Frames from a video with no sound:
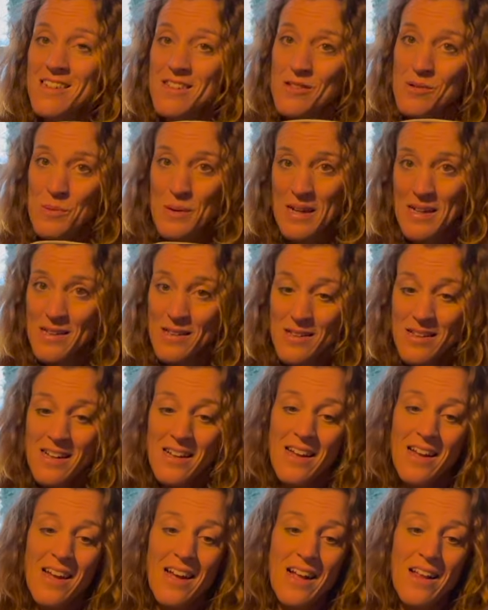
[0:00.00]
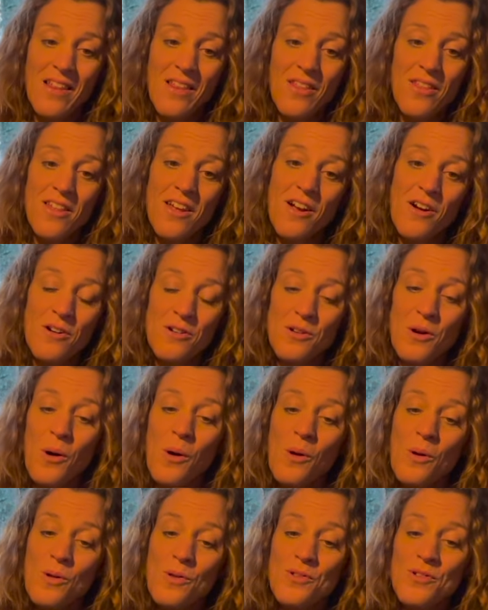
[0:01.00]
as well, and they are
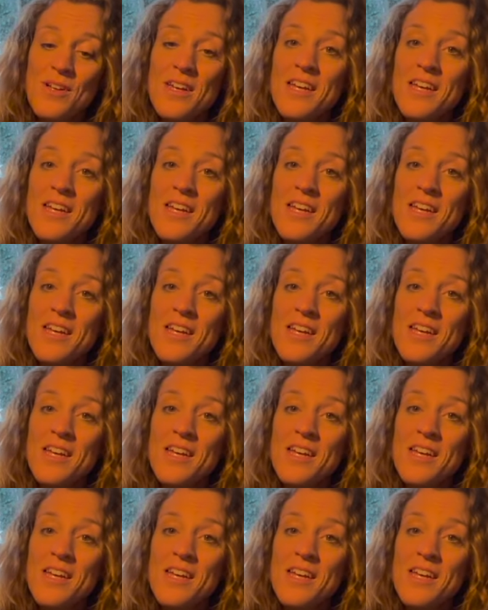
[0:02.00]
called